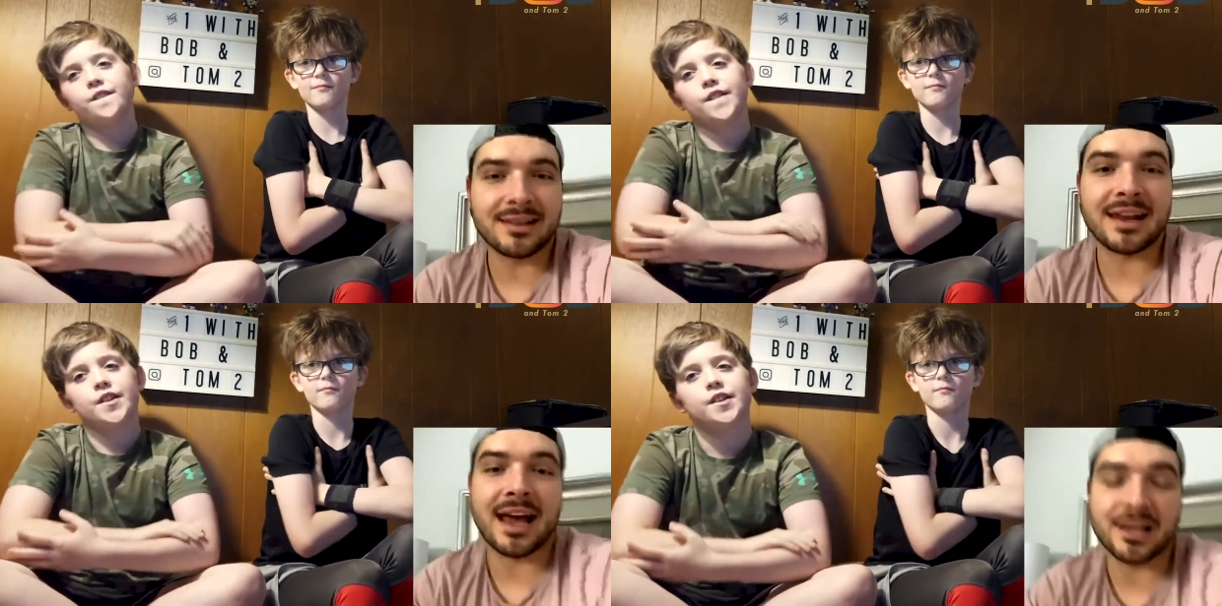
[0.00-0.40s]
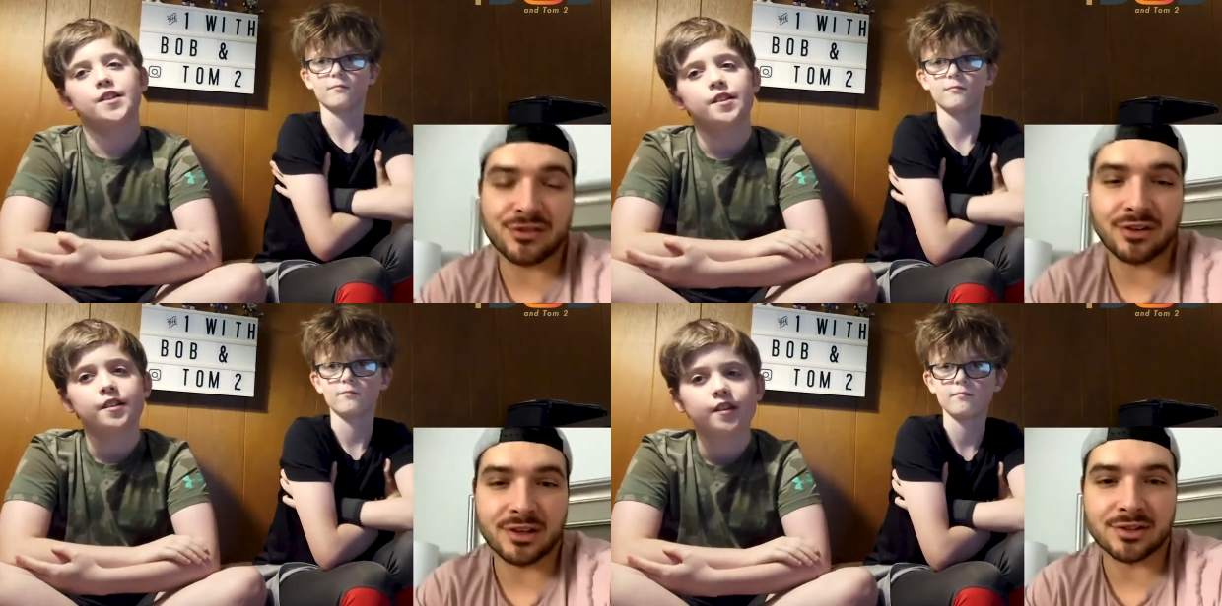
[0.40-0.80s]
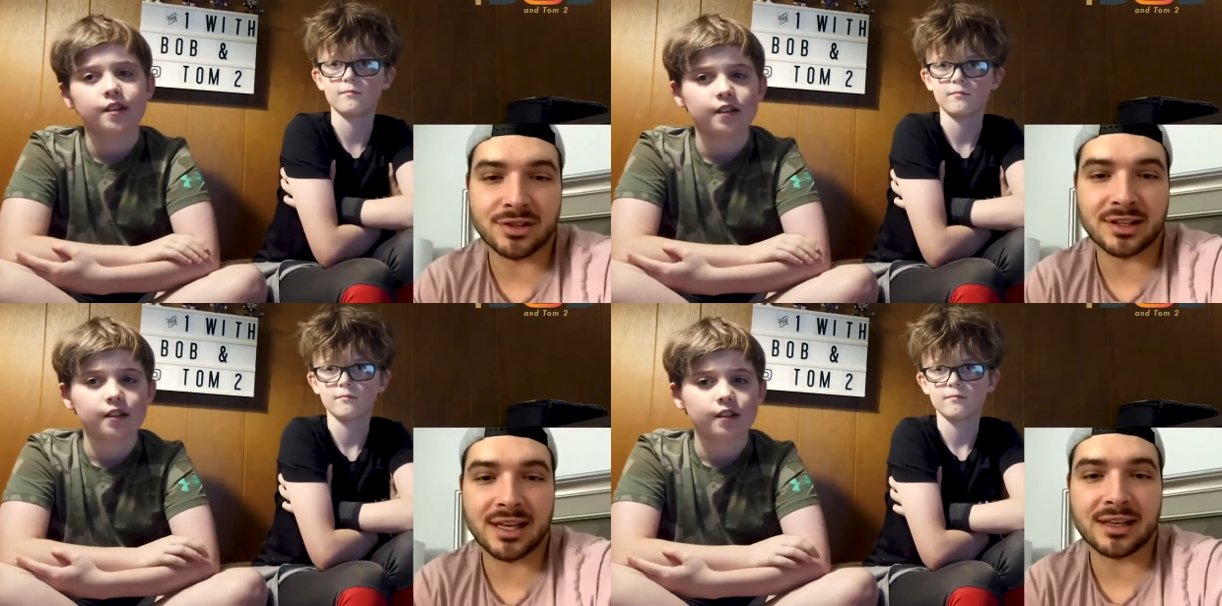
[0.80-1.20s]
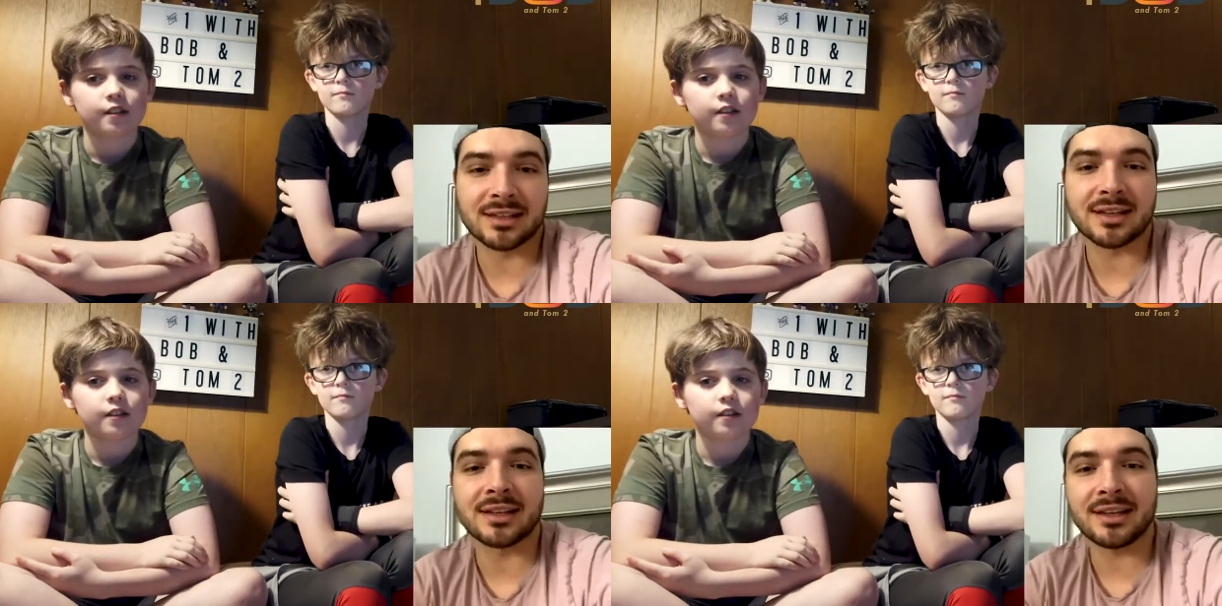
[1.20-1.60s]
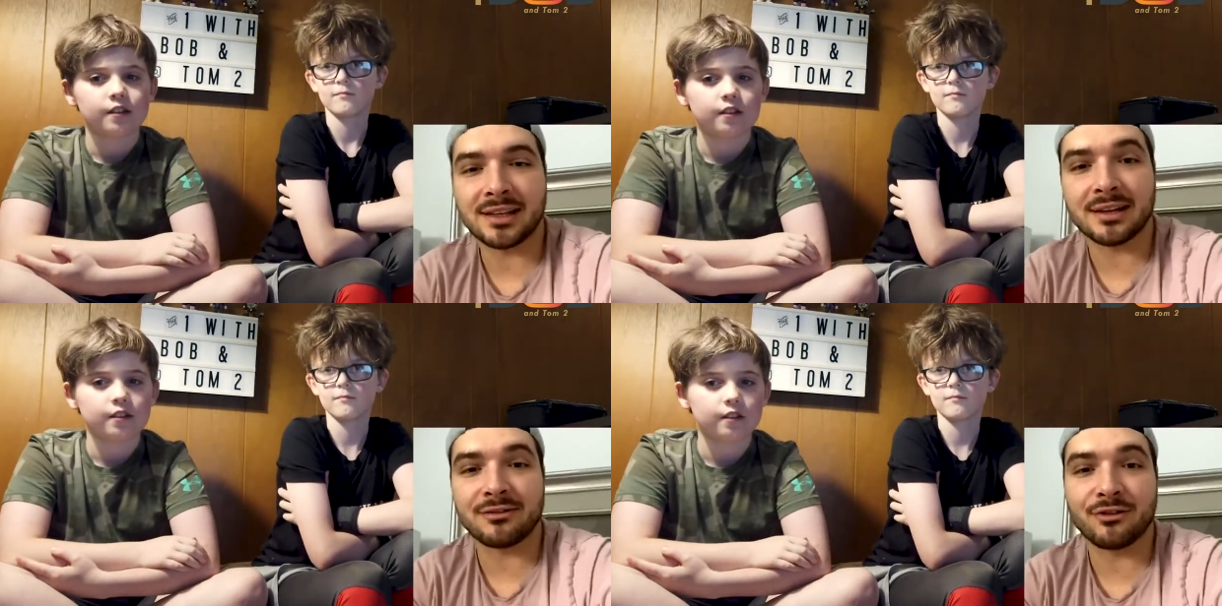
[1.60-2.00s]
Speaker 1: in Nashville so that they could
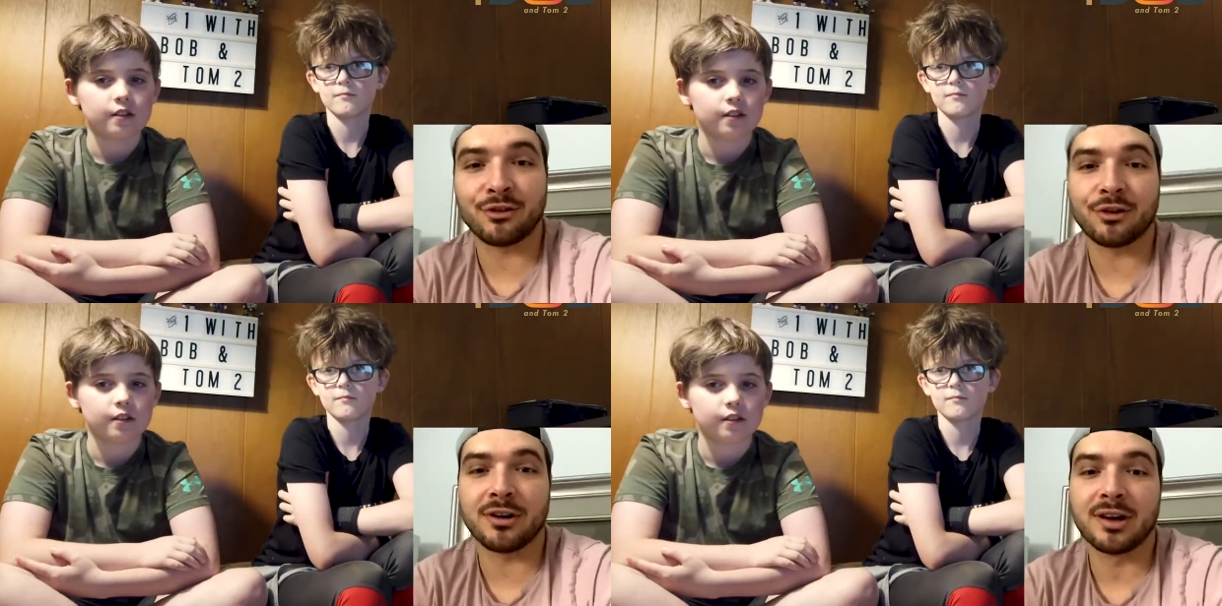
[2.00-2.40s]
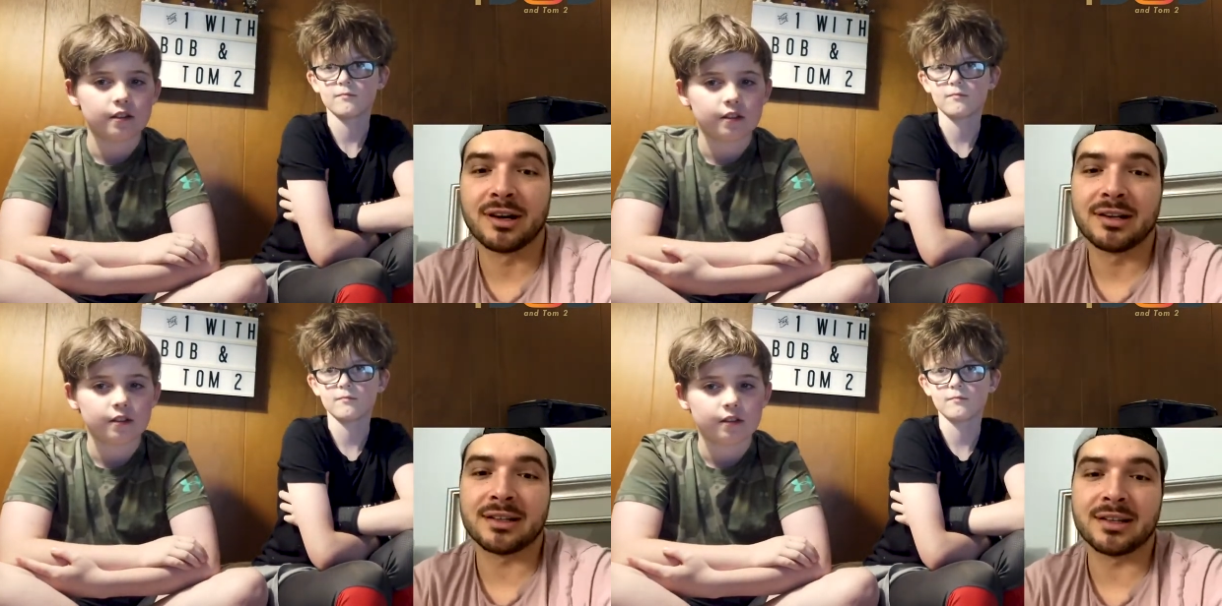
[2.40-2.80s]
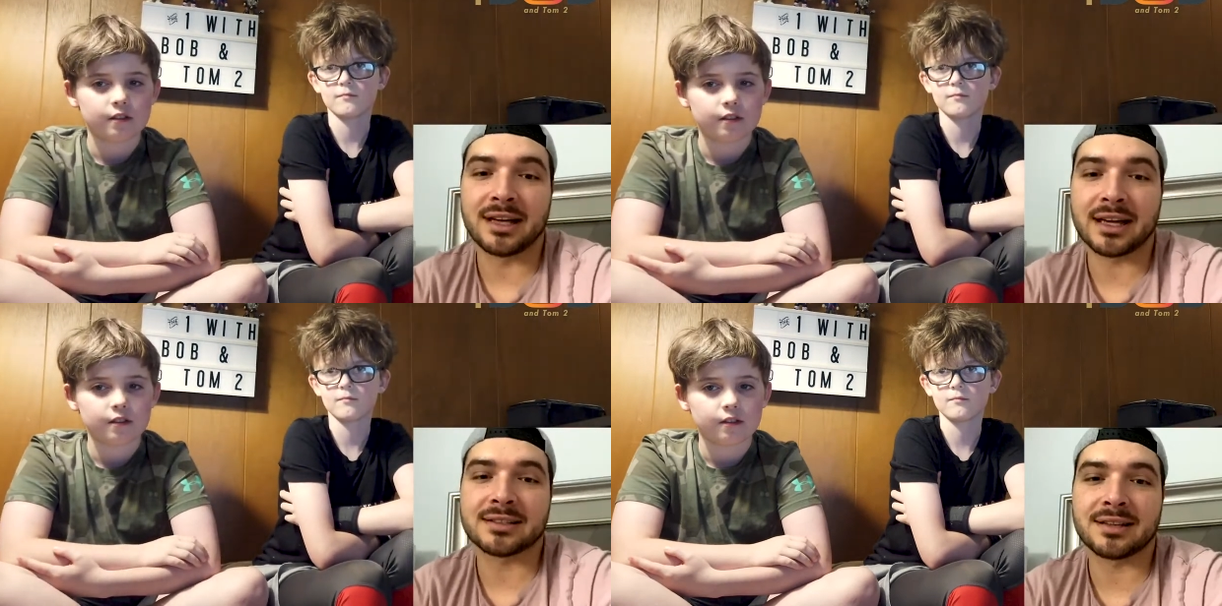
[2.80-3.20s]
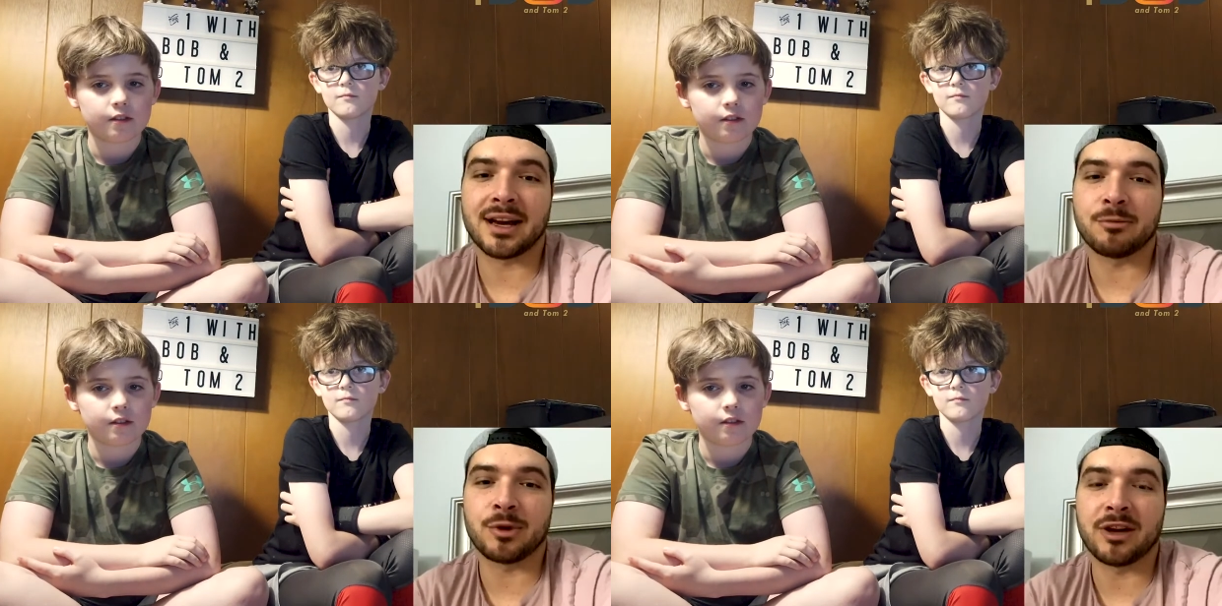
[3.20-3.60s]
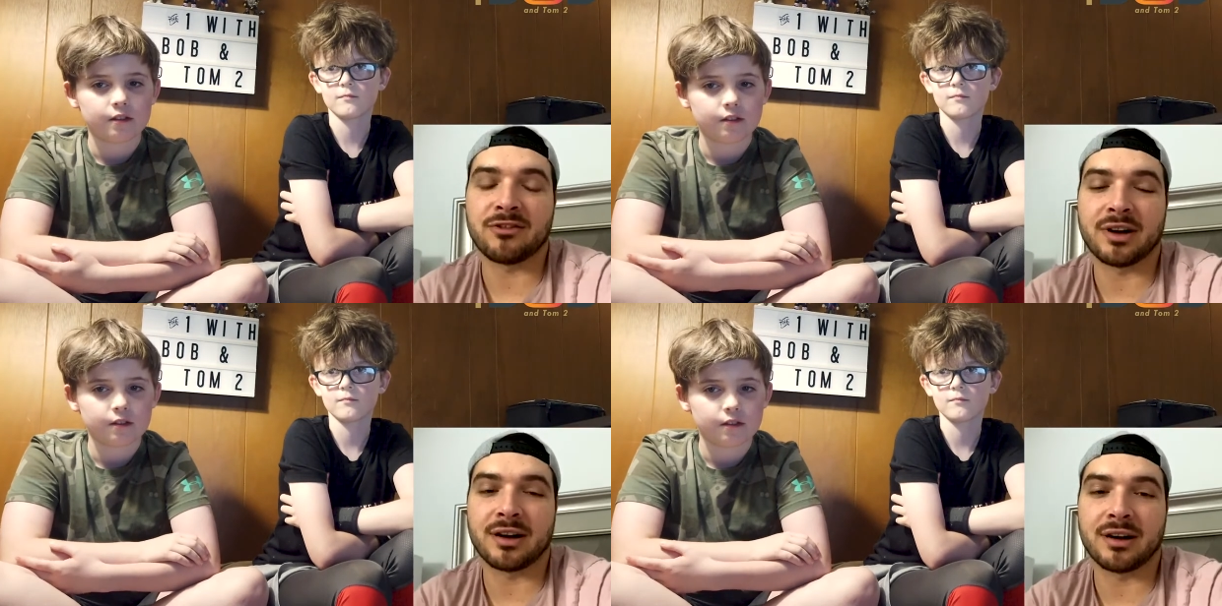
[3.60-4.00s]
clean it for the next time we
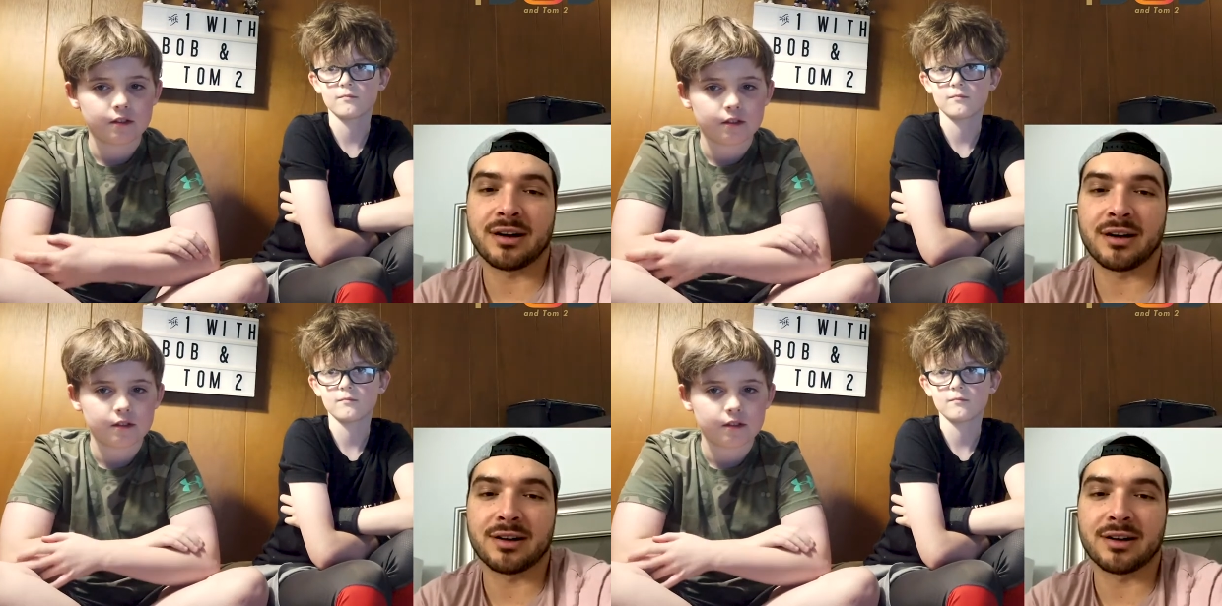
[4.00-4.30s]
have uh,